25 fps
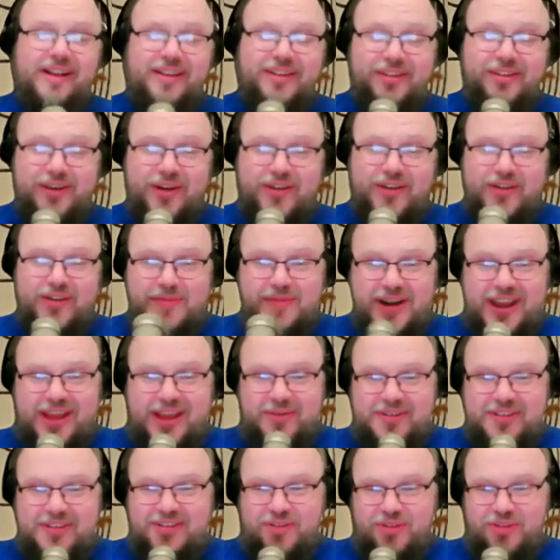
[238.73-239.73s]
So
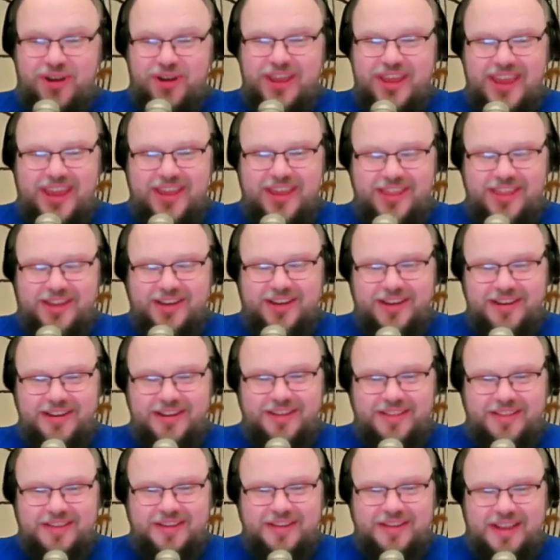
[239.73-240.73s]
everybody was drinking
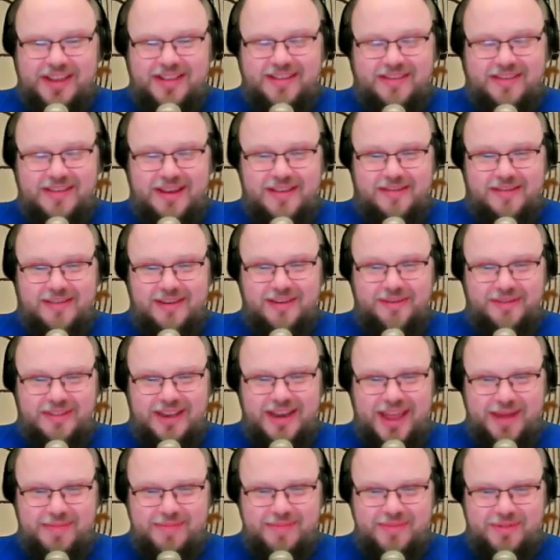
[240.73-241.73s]
the
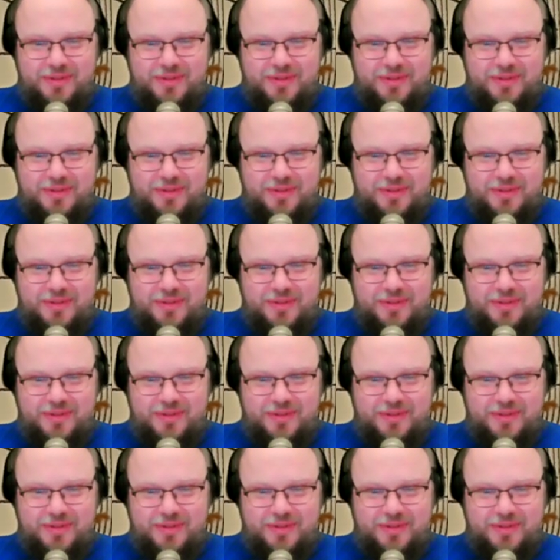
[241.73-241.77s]
insensitively named